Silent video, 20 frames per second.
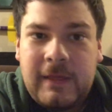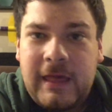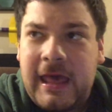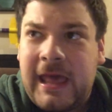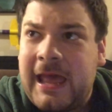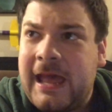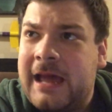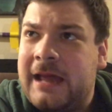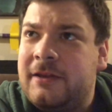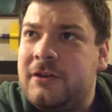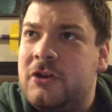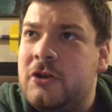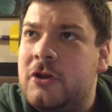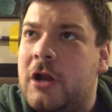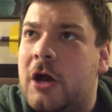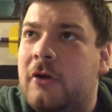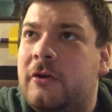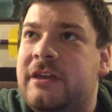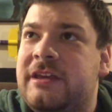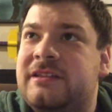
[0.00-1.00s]
And,
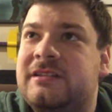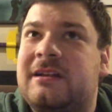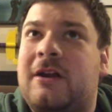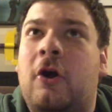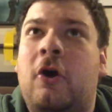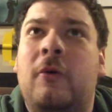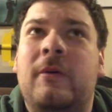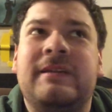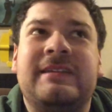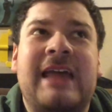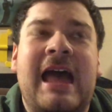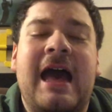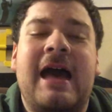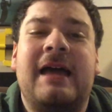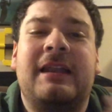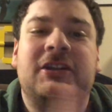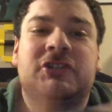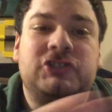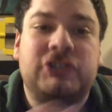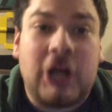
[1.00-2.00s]
he's always
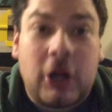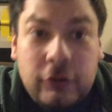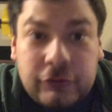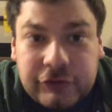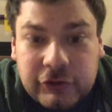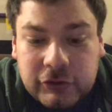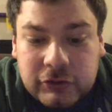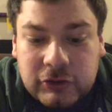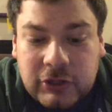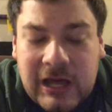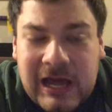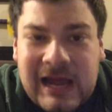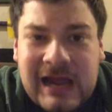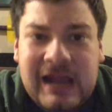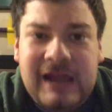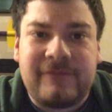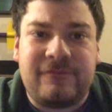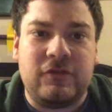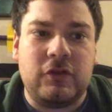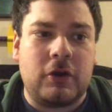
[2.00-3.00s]
had a sheltered
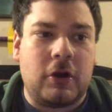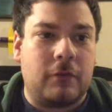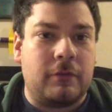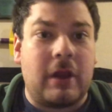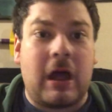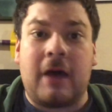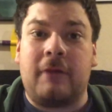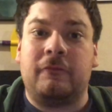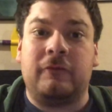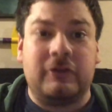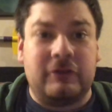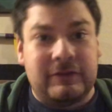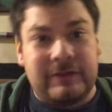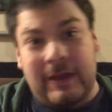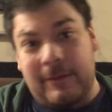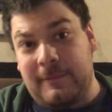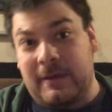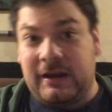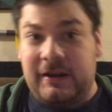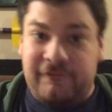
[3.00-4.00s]
life, not really
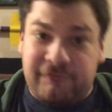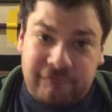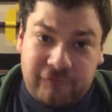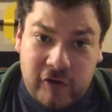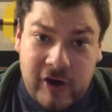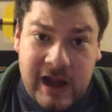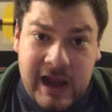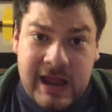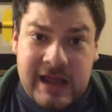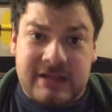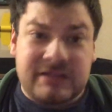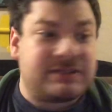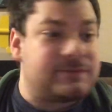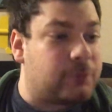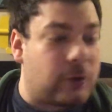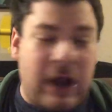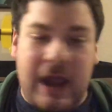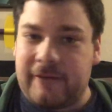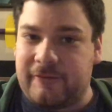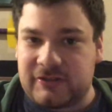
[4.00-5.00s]
that many friends,
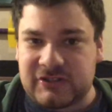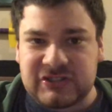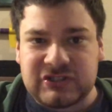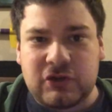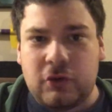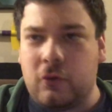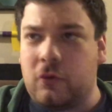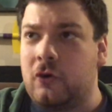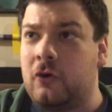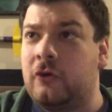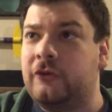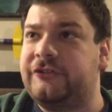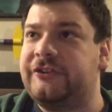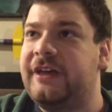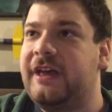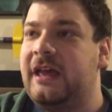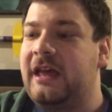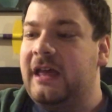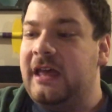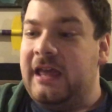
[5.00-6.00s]
private schools,
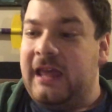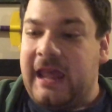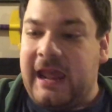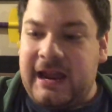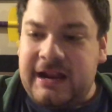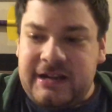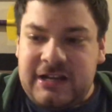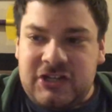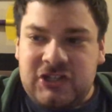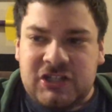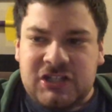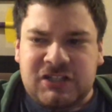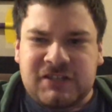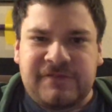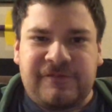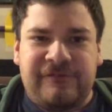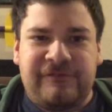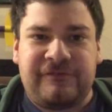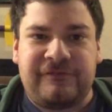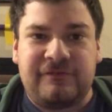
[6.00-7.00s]
and
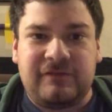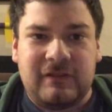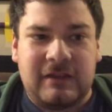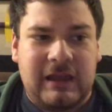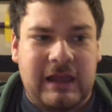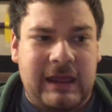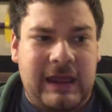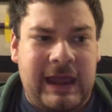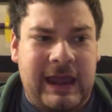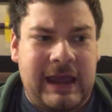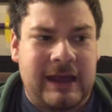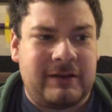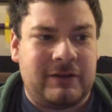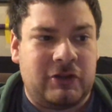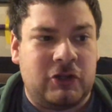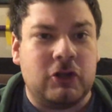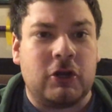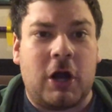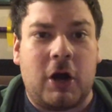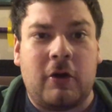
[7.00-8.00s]

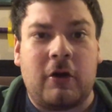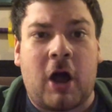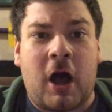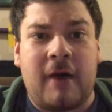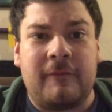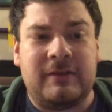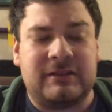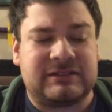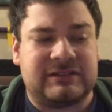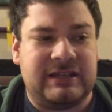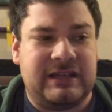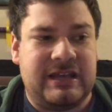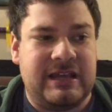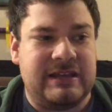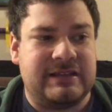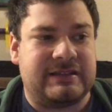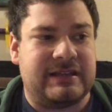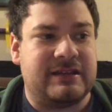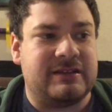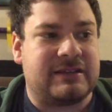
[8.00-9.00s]
obviously
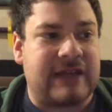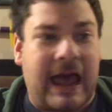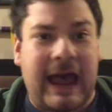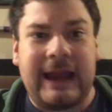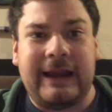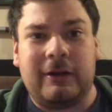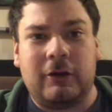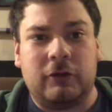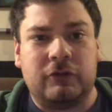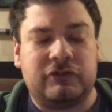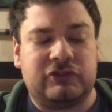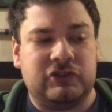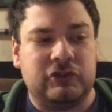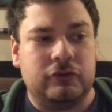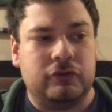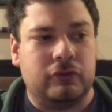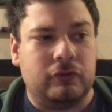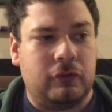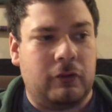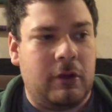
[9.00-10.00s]
he's entitled
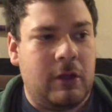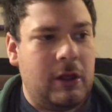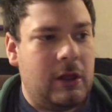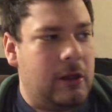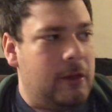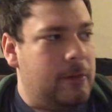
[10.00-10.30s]
to